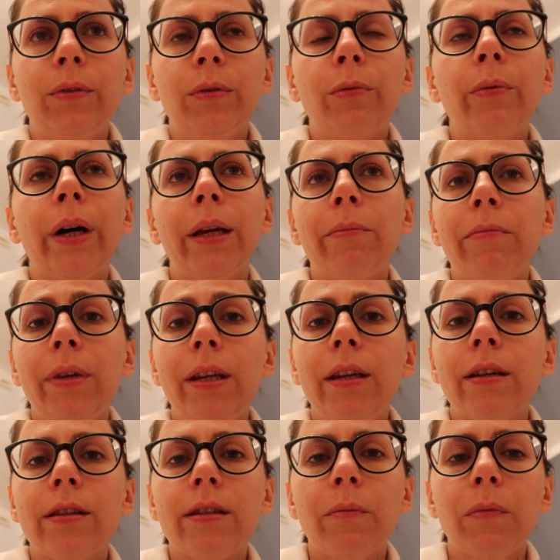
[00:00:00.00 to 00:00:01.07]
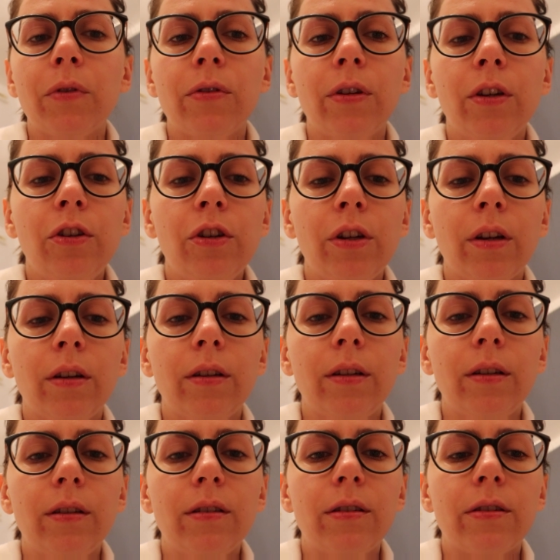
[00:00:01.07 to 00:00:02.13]
me as a
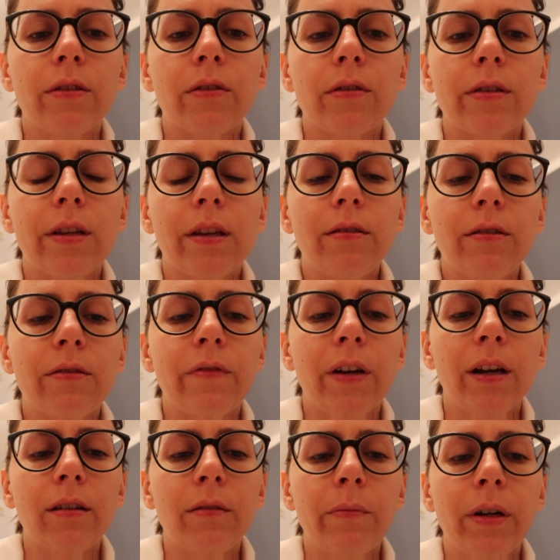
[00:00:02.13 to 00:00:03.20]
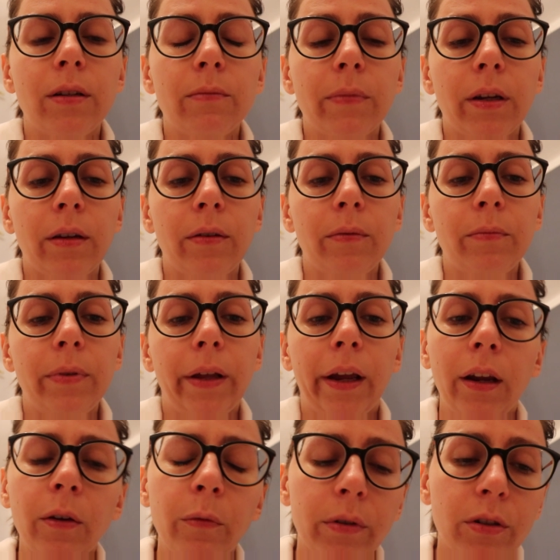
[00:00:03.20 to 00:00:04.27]
musician is not satisfied about my
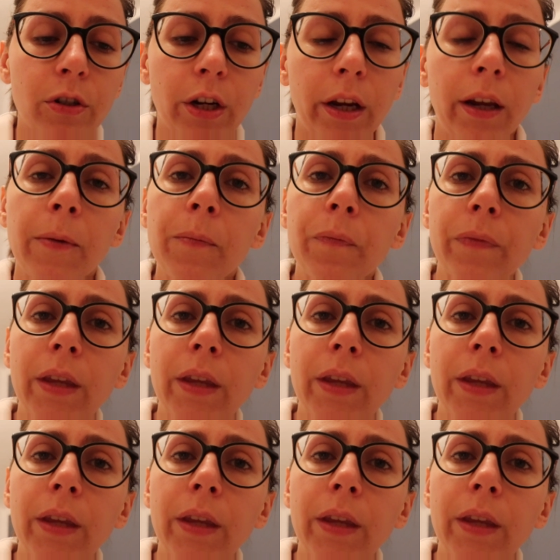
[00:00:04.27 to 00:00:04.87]
playing, which I